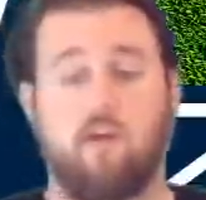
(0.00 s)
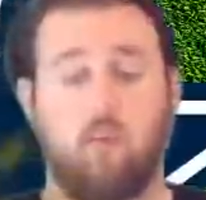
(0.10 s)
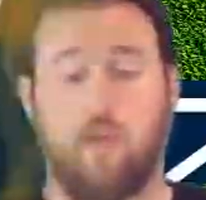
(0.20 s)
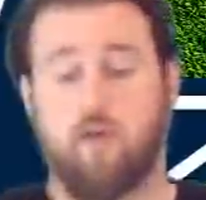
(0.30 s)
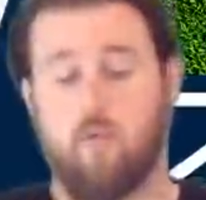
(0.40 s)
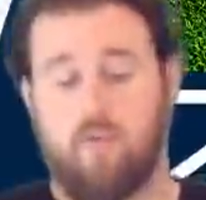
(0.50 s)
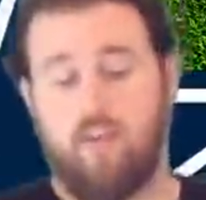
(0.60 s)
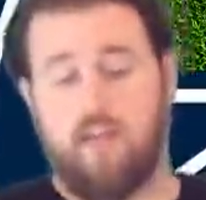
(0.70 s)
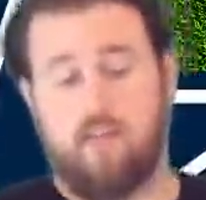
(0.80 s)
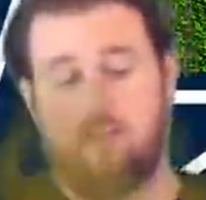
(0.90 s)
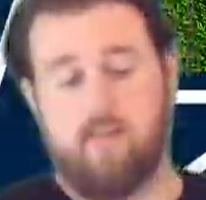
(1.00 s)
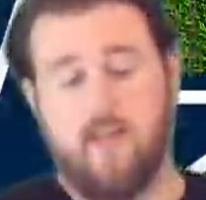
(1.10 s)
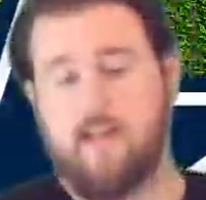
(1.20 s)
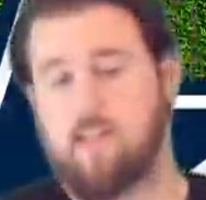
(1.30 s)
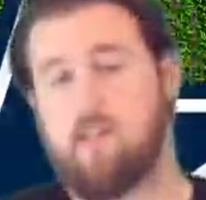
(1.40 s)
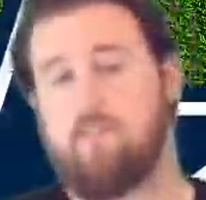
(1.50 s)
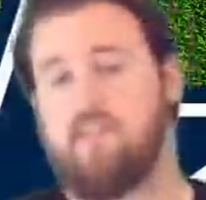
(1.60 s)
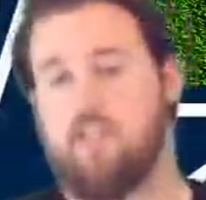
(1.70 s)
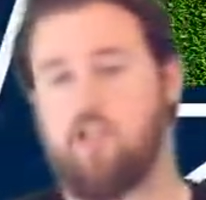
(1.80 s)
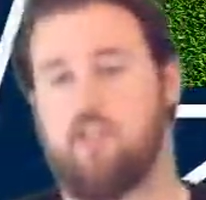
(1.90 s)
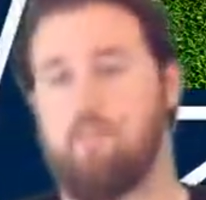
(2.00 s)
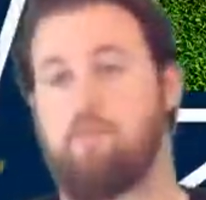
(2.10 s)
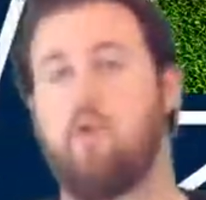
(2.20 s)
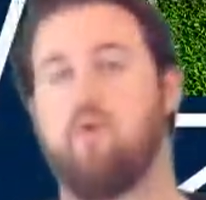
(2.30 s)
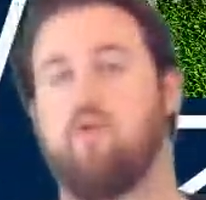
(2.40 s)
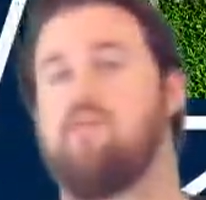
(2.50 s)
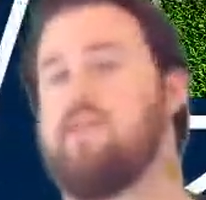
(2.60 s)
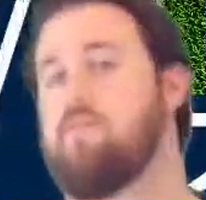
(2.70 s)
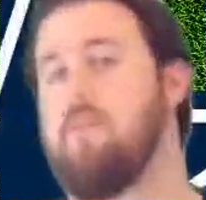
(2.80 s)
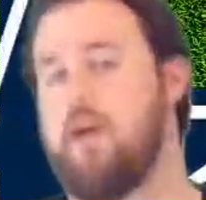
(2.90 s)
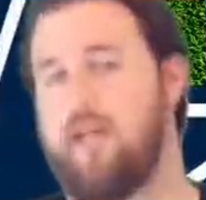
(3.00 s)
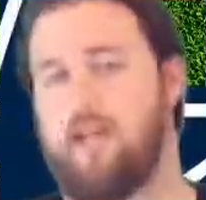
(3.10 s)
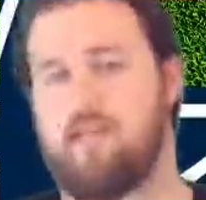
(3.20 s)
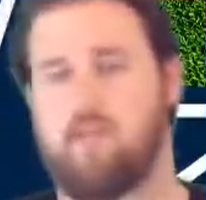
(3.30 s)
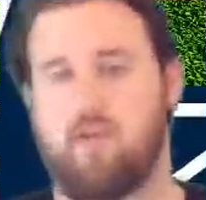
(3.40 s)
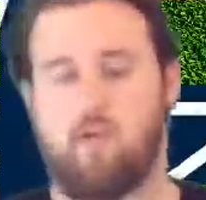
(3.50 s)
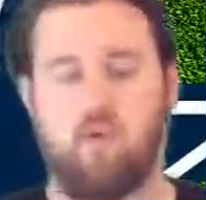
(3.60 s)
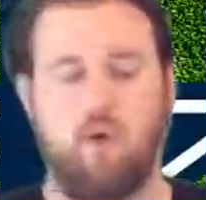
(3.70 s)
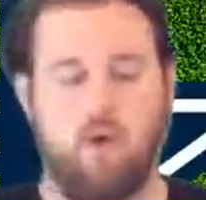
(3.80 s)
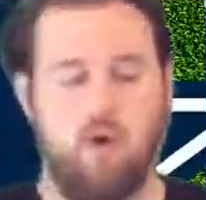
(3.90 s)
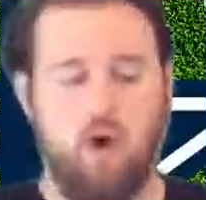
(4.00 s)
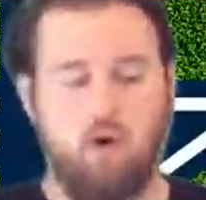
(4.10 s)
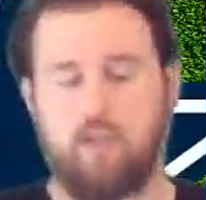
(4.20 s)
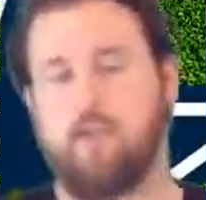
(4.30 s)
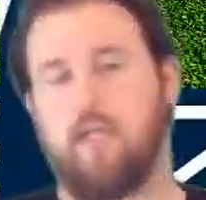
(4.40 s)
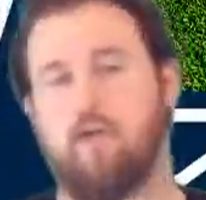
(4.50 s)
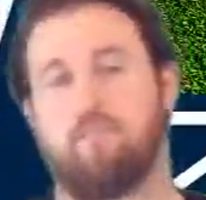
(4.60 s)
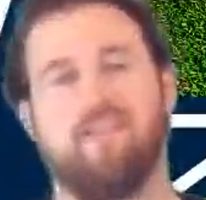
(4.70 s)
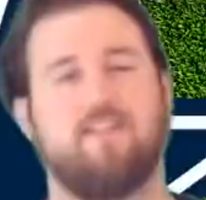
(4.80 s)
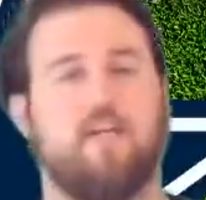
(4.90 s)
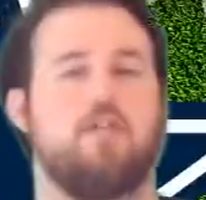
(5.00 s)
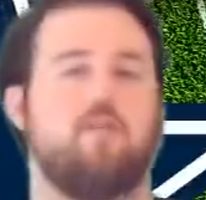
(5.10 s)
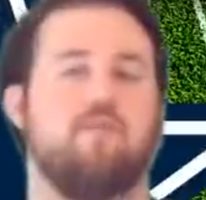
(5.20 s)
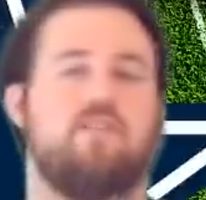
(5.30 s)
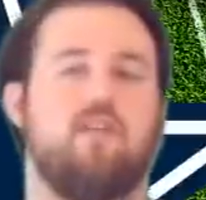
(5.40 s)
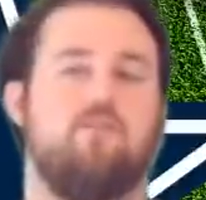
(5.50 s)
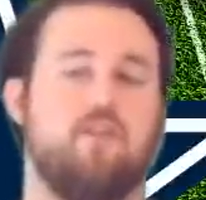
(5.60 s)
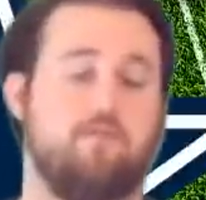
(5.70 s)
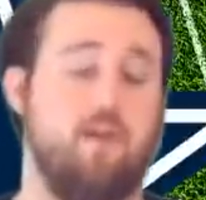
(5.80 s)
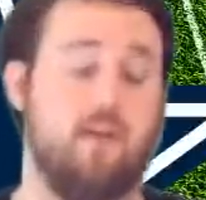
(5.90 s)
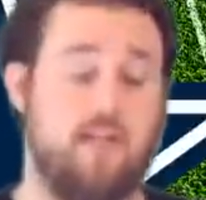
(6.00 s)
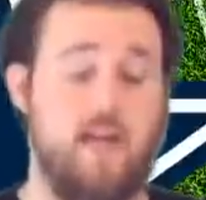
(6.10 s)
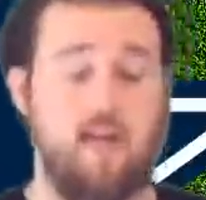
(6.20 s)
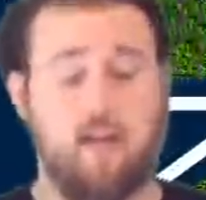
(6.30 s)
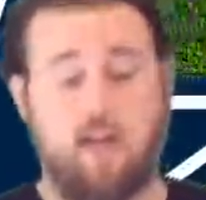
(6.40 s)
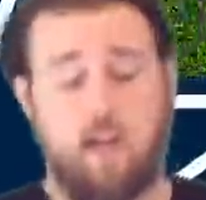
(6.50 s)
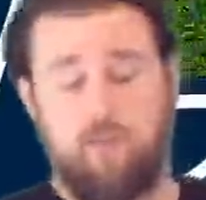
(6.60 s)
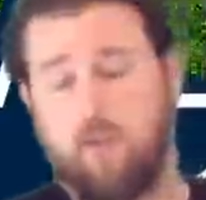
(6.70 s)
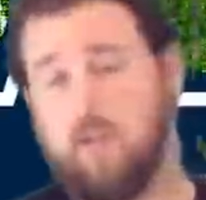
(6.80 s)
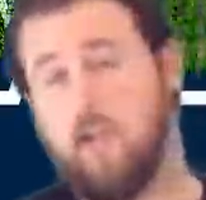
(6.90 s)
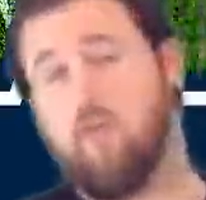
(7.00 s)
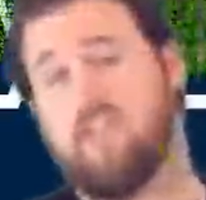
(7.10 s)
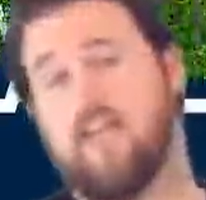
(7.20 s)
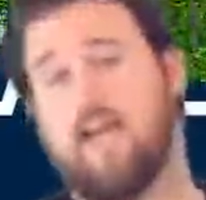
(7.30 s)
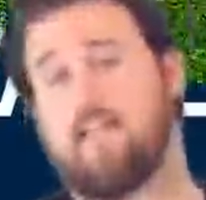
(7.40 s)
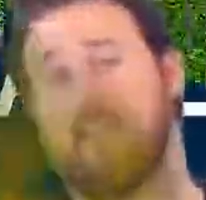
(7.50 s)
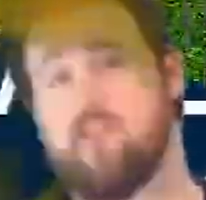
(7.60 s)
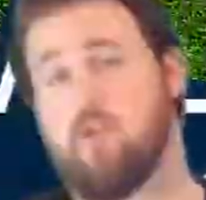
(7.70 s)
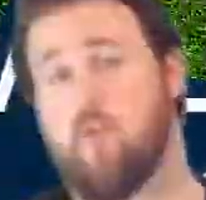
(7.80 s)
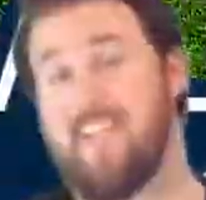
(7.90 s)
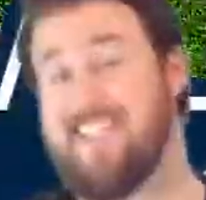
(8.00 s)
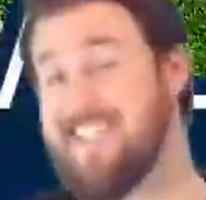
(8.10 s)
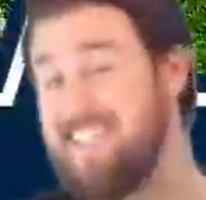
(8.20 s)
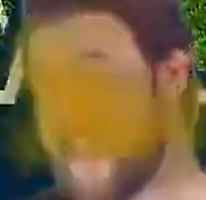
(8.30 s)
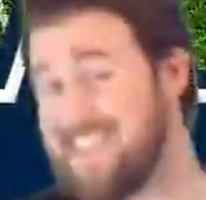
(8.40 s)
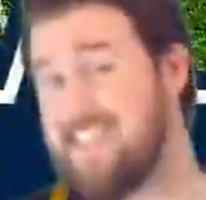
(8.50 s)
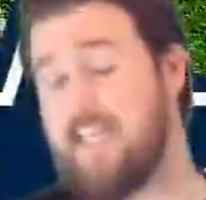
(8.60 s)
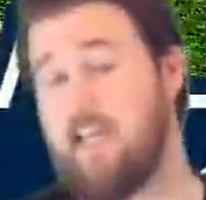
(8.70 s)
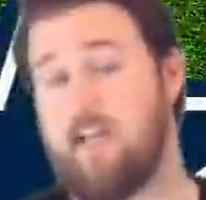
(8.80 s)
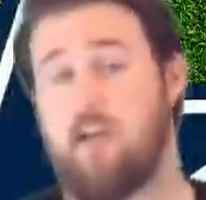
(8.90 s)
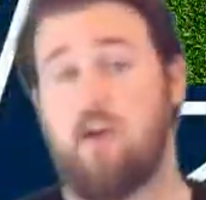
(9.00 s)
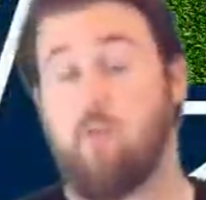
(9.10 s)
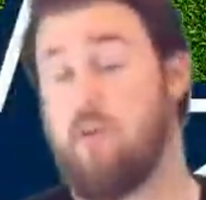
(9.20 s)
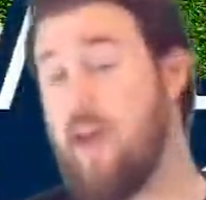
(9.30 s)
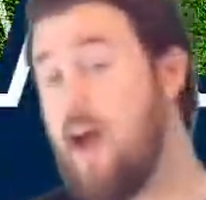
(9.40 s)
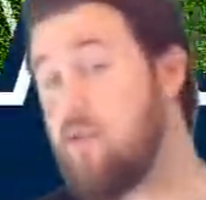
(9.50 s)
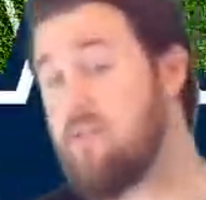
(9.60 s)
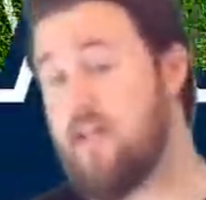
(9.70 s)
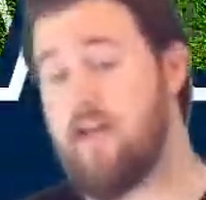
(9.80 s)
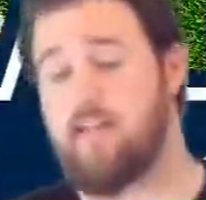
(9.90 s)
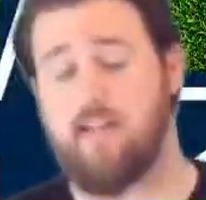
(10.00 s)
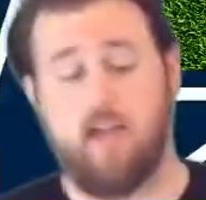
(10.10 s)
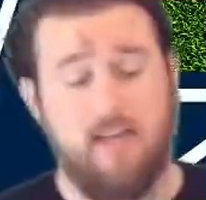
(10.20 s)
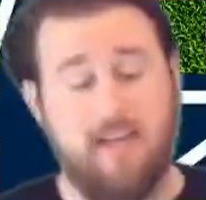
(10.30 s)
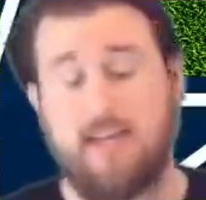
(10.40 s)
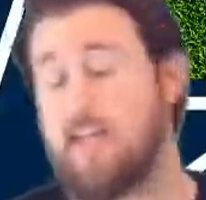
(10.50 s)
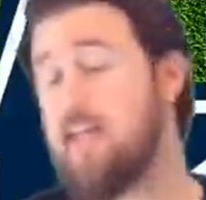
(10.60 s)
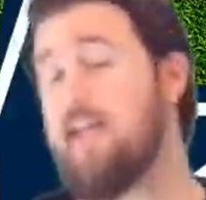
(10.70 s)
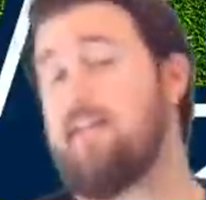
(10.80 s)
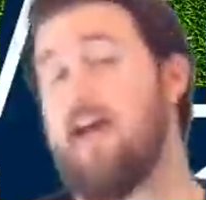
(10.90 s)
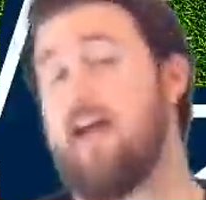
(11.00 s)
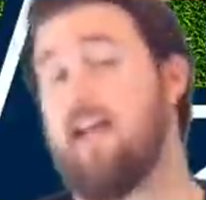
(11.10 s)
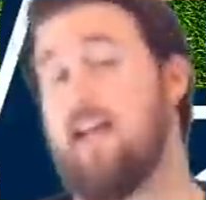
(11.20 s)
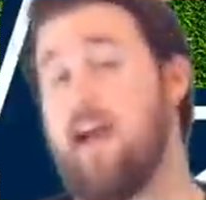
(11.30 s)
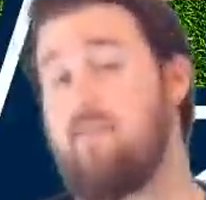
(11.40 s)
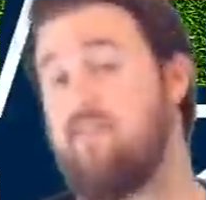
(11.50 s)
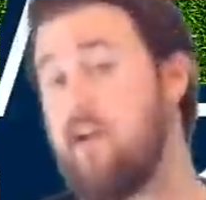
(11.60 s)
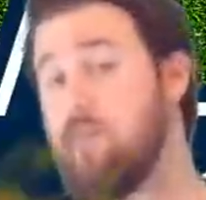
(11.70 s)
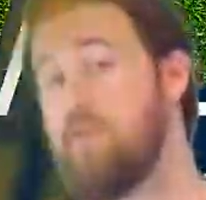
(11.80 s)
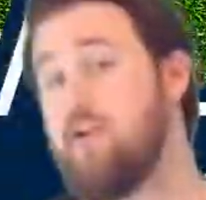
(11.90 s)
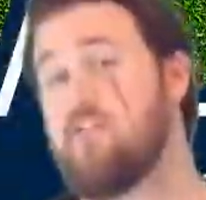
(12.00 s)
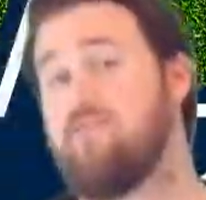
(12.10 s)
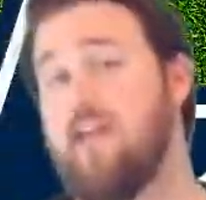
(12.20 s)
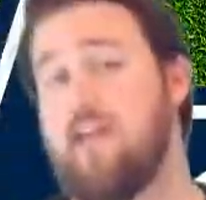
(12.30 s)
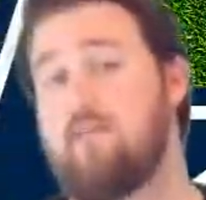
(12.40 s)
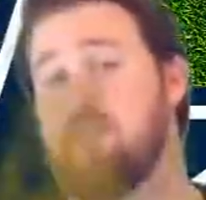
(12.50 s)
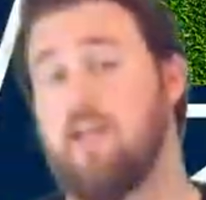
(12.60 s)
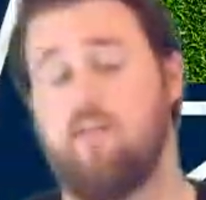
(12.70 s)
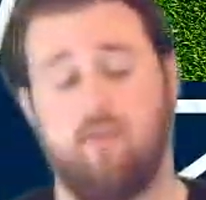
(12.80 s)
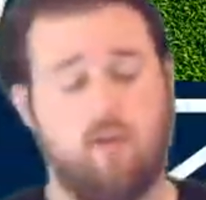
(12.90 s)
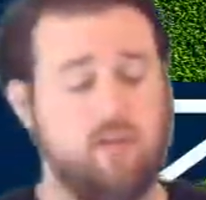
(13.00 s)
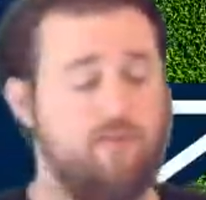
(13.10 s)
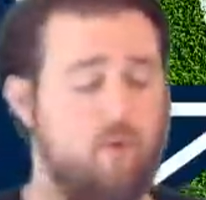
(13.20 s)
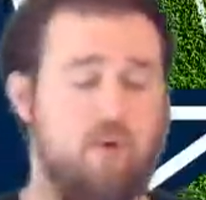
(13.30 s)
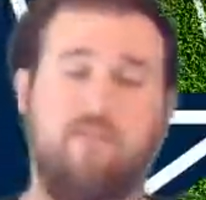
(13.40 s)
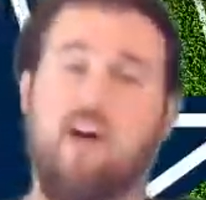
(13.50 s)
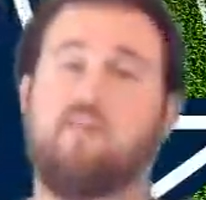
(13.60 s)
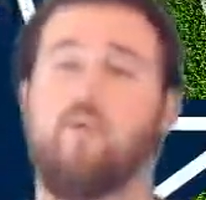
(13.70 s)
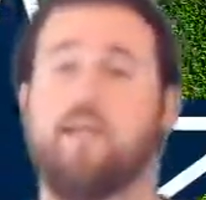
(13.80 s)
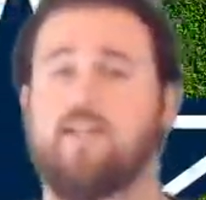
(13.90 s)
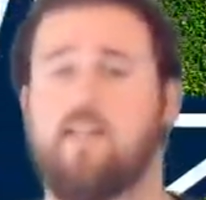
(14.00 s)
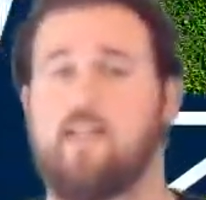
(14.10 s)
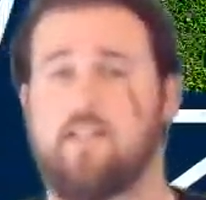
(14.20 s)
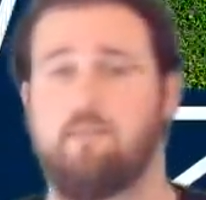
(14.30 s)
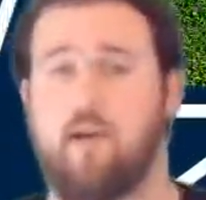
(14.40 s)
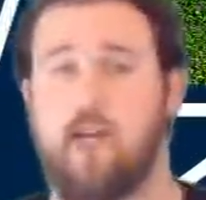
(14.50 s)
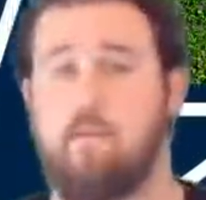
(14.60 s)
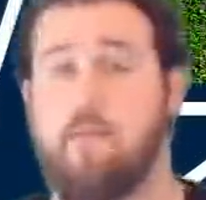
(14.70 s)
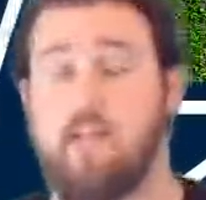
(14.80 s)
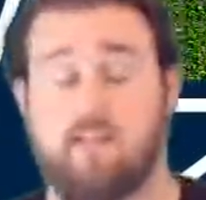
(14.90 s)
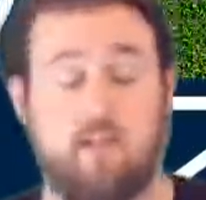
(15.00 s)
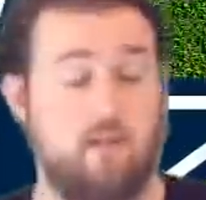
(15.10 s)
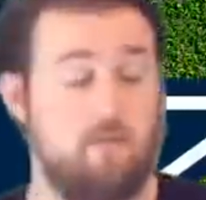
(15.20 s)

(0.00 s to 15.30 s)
We don't think that that's the position to pour all this money into. All you need are possession receivers because, hey, if you look at what Dak did in 2016 without Dez, he didn't need that. He had very productive games for those 4 or 5 weeks that Dez Bryant missed.